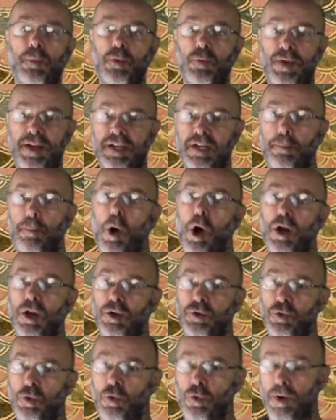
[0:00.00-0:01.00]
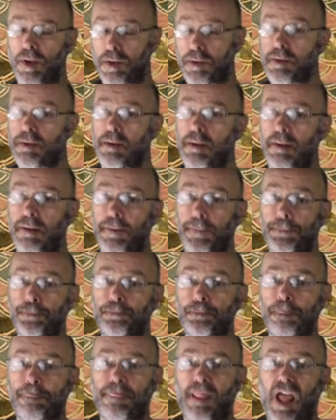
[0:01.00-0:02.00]
we read Apollodorus.
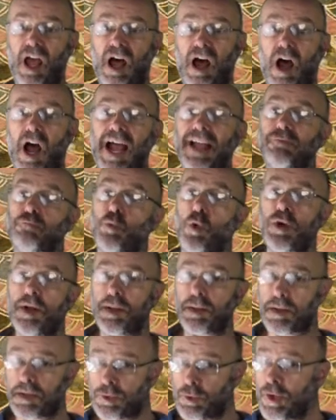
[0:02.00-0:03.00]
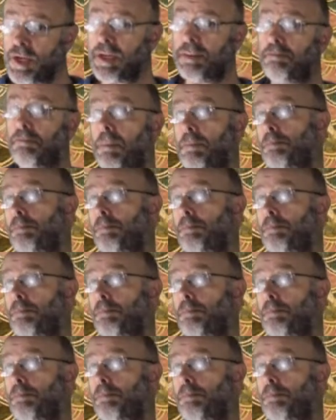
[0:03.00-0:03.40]
At one extreme,